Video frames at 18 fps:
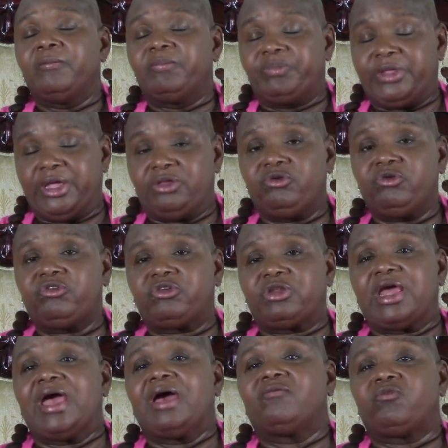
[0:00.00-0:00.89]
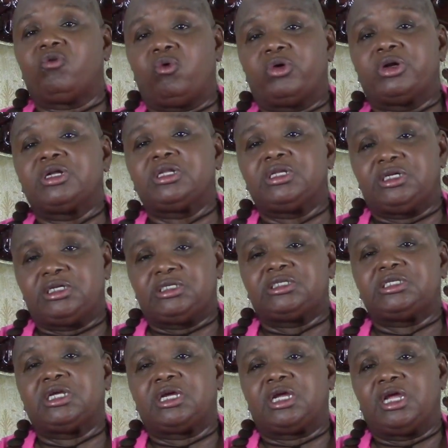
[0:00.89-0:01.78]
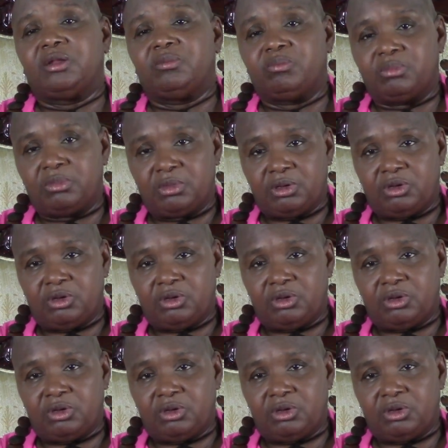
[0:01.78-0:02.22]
then you should have orderlies that can,